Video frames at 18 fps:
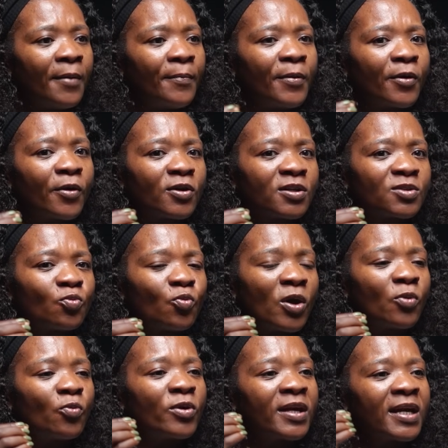because
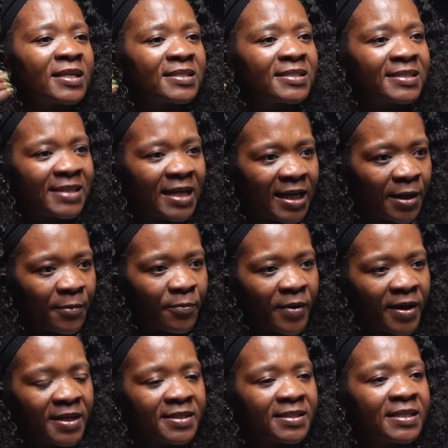when we can
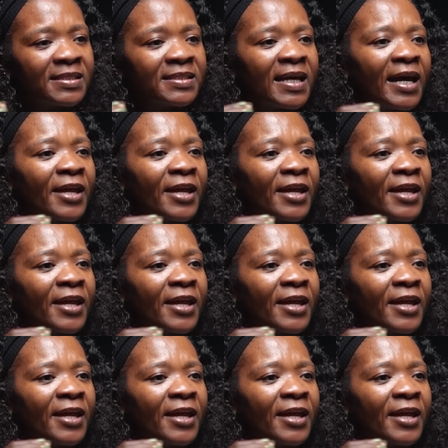celebrate it,